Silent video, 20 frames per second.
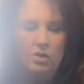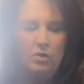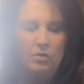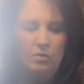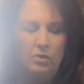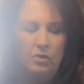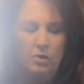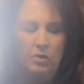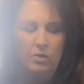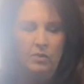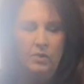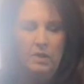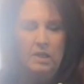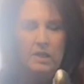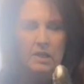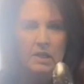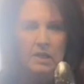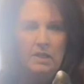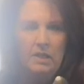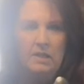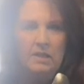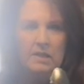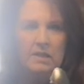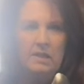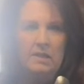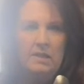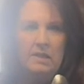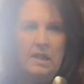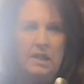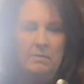don't know. This is
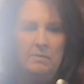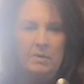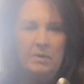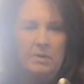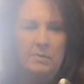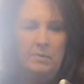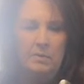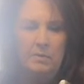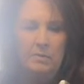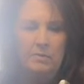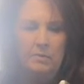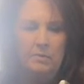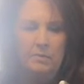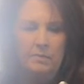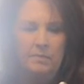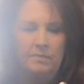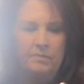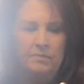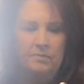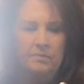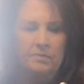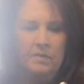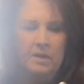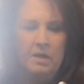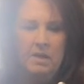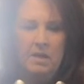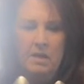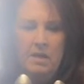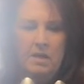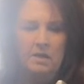a tablespoon,
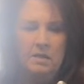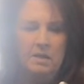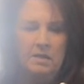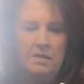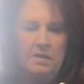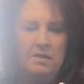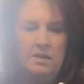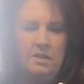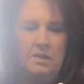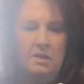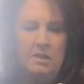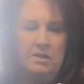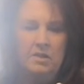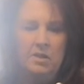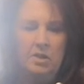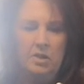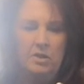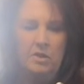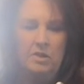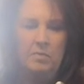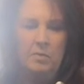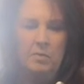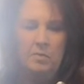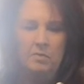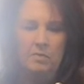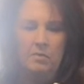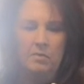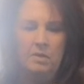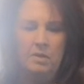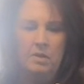this is a dessert
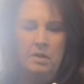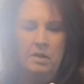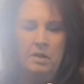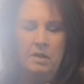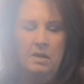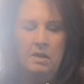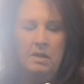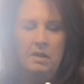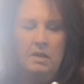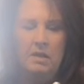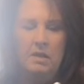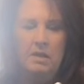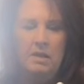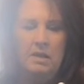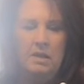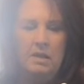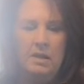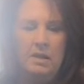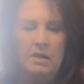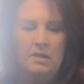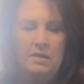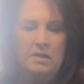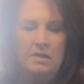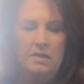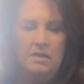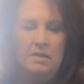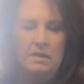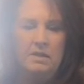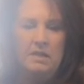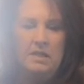spoon, and this
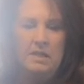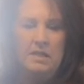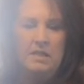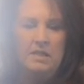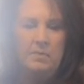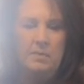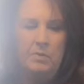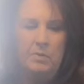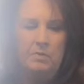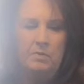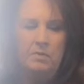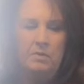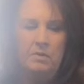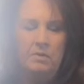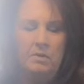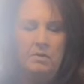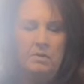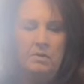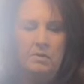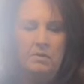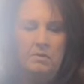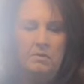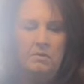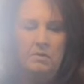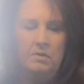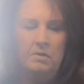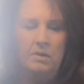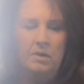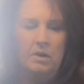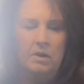is a teaspoon.
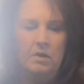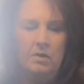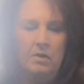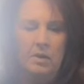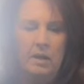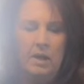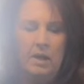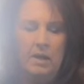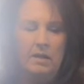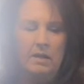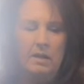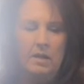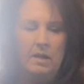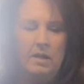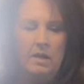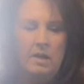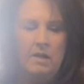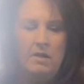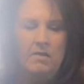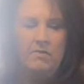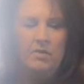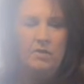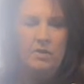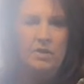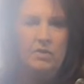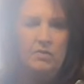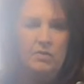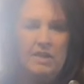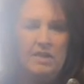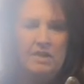Okay, for
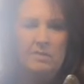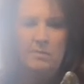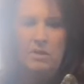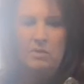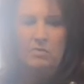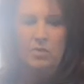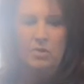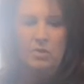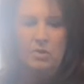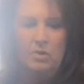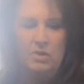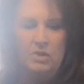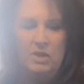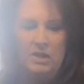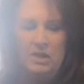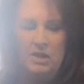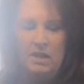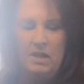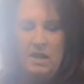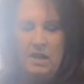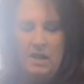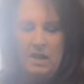this recipe we're using